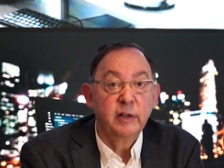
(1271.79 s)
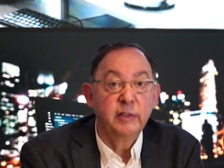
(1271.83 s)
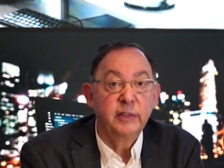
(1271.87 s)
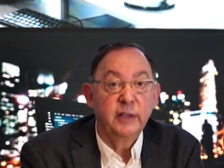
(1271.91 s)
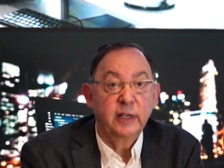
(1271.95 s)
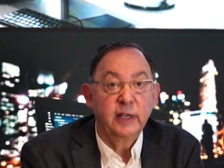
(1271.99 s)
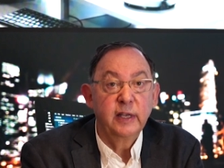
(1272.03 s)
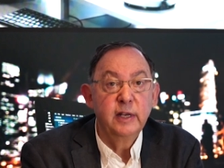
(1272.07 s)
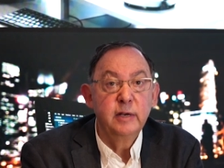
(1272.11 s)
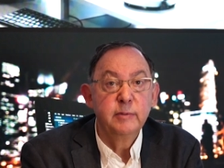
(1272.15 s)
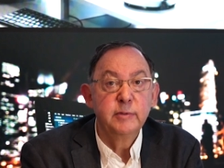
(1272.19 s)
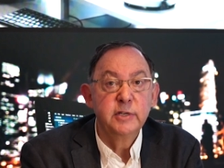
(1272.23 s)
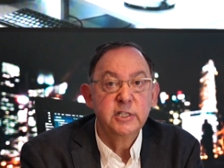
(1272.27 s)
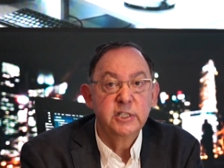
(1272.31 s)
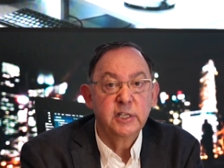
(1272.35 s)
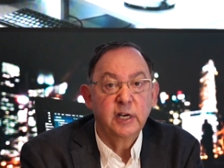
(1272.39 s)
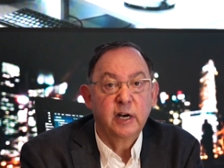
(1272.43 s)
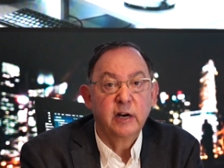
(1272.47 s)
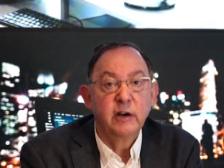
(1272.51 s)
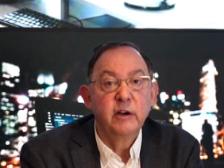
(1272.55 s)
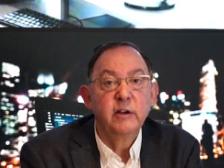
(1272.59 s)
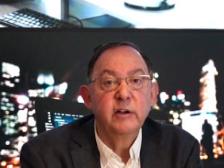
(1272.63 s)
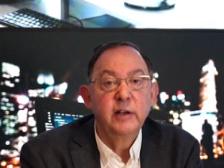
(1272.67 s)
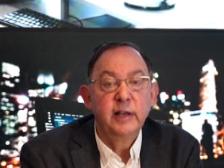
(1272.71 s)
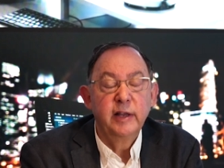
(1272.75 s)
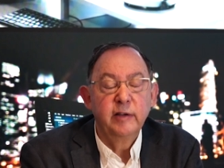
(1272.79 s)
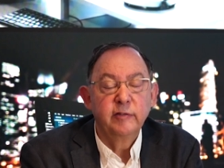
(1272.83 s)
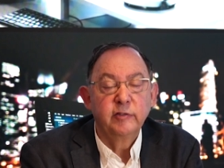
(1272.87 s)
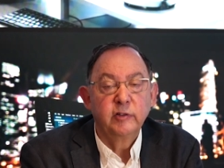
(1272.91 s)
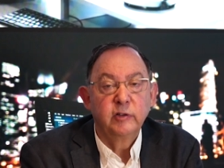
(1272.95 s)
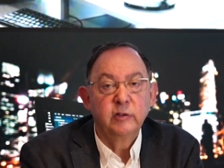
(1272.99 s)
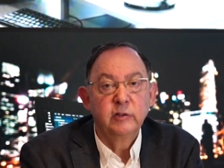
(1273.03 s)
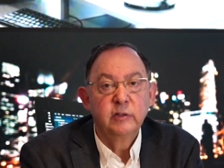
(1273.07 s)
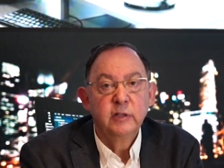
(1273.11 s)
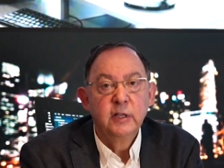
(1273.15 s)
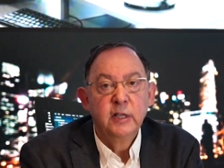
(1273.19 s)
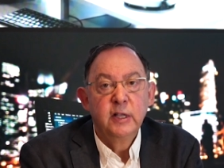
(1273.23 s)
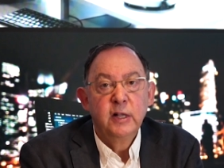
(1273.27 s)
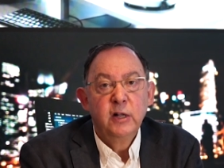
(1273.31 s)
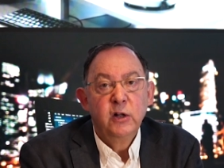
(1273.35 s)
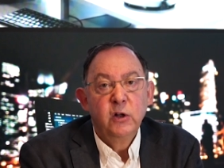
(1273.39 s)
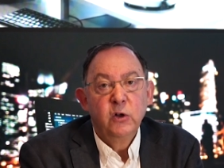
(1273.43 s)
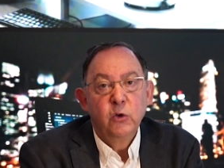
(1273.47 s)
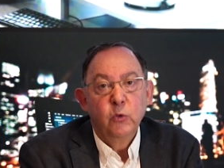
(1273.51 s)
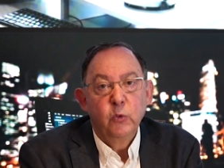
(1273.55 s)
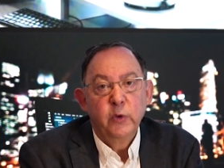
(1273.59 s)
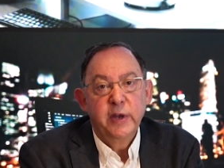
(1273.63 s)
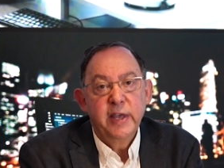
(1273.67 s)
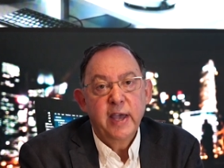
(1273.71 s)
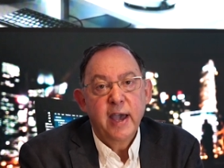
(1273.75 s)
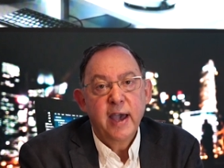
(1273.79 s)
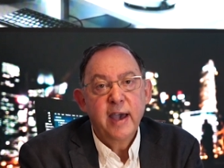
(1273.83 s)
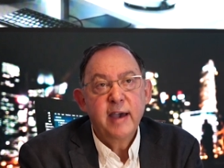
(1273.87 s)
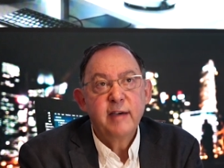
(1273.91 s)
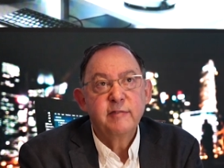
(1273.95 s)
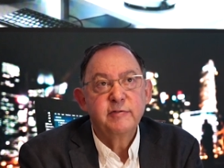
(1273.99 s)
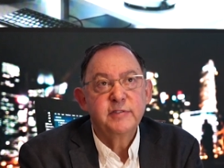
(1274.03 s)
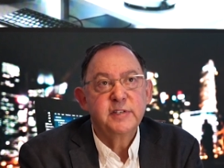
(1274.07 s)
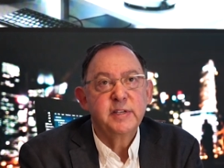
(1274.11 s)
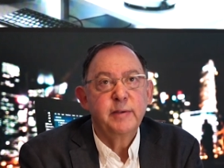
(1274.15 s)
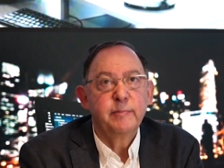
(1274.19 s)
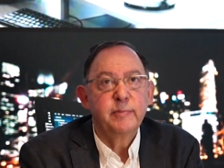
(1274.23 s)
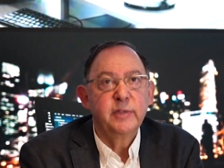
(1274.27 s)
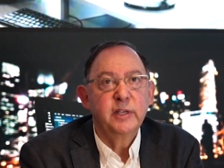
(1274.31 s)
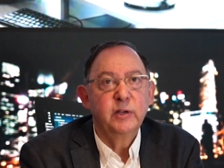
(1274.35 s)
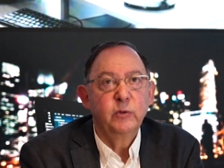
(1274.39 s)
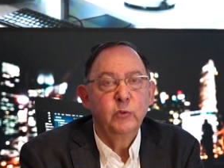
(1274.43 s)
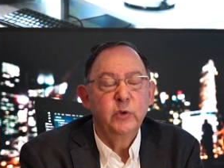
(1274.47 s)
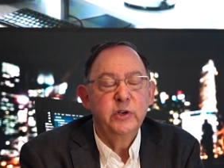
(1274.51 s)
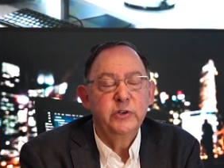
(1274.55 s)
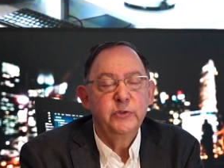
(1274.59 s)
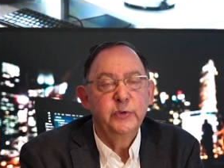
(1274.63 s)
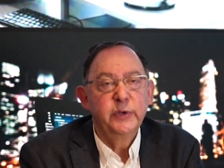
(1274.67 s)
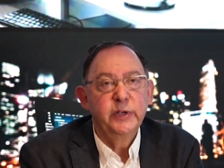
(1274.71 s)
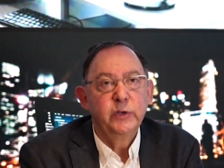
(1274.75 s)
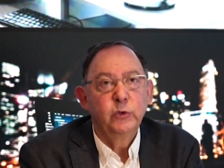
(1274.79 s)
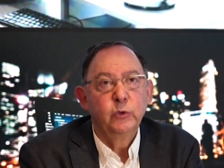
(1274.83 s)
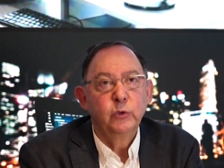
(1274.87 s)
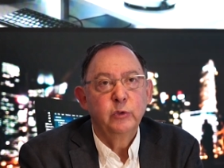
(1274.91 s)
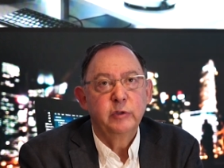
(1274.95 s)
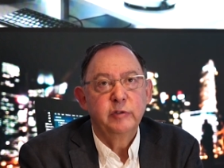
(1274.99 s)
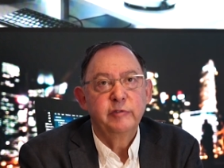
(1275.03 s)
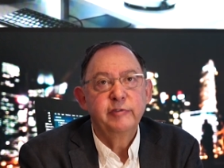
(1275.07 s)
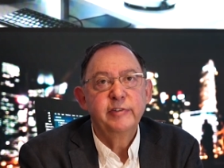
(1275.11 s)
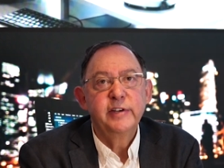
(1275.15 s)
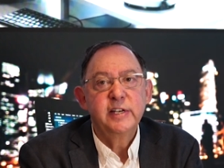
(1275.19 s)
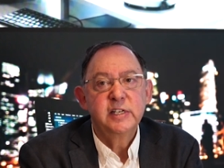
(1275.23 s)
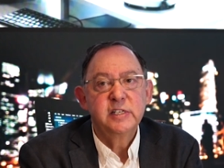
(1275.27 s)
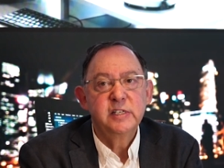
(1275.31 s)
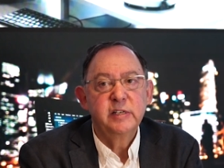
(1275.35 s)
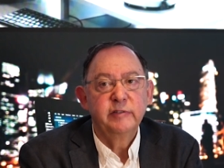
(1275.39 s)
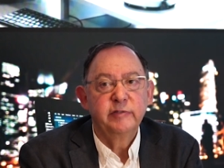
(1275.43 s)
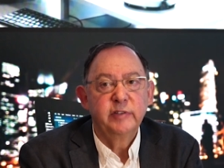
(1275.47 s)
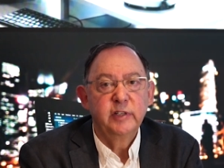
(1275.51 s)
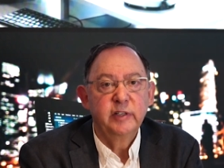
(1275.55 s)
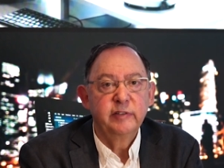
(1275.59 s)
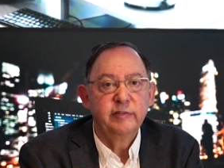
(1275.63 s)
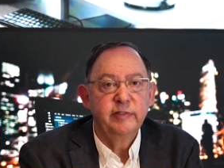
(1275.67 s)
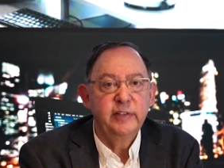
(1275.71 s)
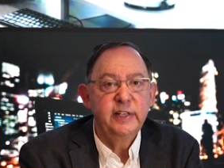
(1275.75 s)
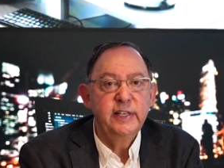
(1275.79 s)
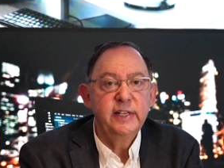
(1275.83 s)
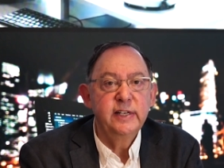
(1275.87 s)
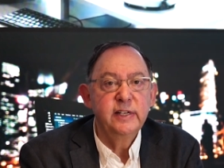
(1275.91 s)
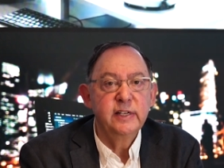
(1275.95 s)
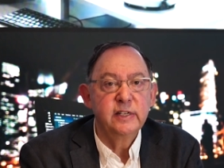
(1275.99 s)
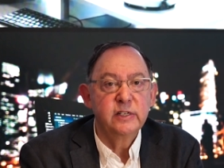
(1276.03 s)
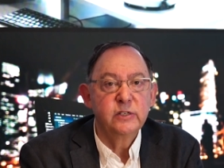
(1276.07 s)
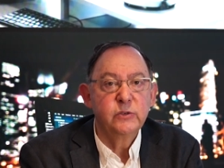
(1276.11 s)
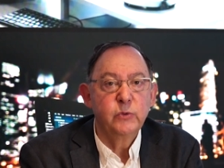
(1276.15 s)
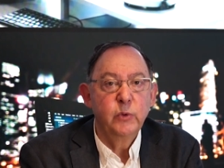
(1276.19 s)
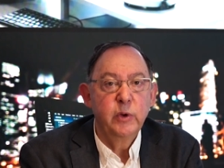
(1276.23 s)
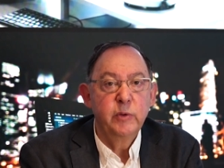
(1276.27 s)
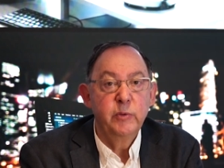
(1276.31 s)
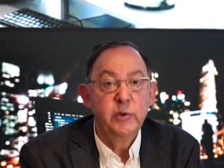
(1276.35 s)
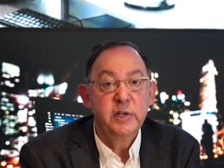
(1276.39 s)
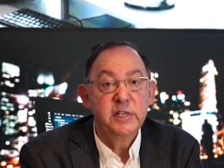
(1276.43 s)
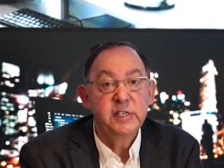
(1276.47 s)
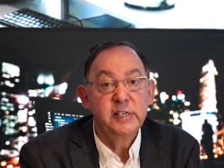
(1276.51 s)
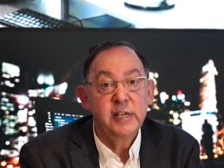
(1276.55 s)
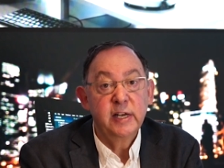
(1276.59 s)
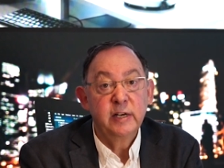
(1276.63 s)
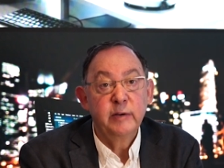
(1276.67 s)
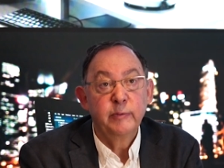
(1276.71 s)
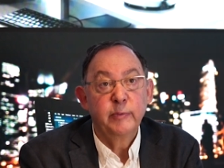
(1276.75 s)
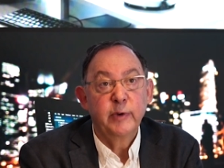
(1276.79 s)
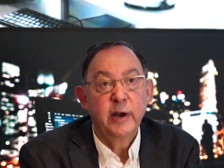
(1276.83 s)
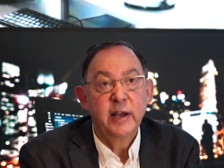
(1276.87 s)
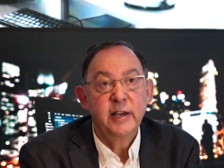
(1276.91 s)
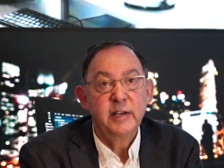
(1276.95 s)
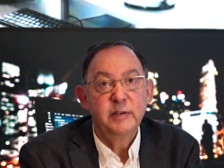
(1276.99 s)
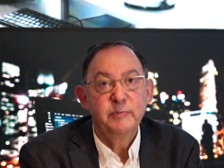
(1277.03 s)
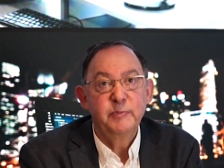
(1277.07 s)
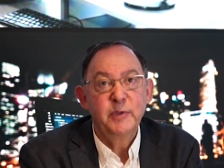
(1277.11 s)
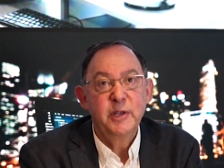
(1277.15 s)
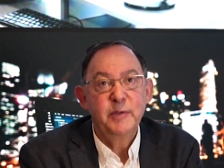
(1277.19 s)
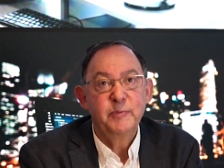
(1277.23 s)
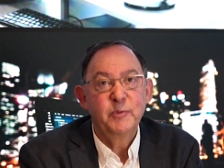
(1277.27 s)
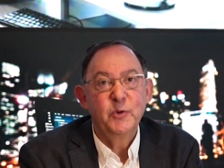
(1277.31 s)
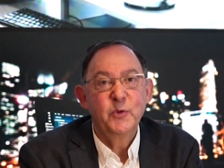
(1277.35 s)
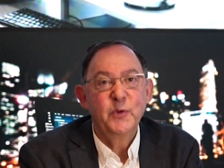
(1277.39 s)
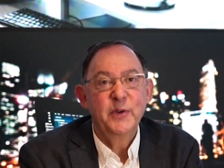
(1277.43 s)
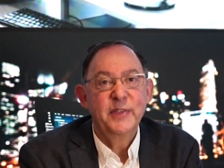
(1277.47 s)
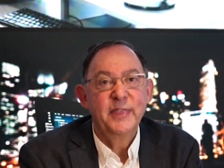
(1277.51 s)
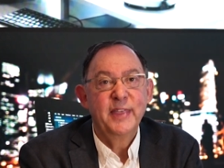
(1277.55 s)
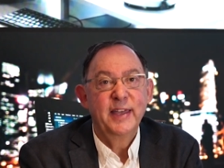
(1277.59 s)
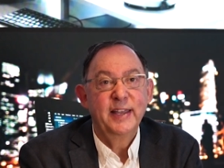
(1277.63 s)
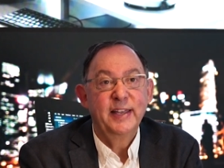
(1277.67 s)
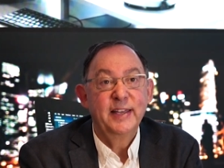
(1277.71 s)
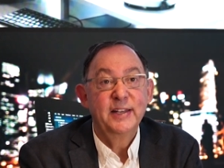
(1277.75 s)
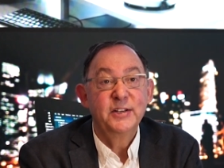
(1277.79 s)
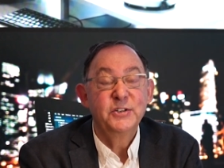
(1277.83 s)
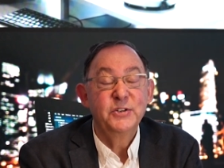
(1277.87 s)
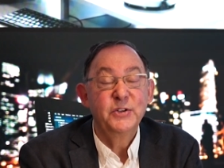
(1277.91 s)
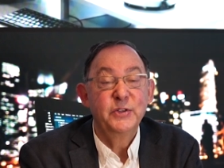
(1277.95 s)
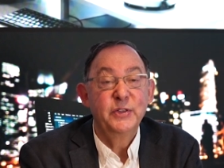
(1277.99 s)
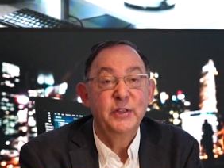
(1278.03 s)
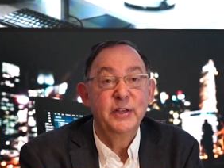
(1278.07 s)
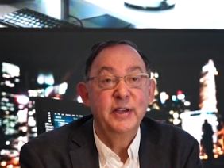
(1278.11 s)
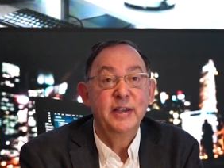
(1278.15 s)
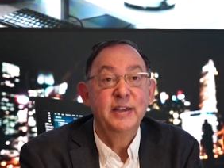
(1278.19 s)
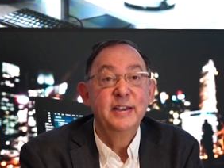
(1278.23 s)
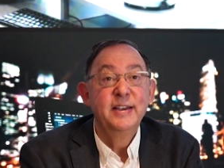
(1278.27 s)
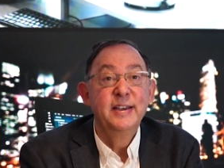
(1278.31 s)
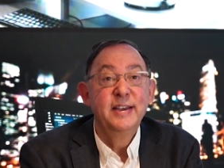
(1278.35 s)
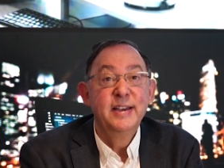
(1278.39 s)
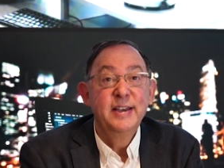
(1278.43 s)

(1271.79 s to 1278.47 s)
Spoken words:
At the Kilimanjaro level, we have something which we call the Festival of Years, where we celebrate people when they get to their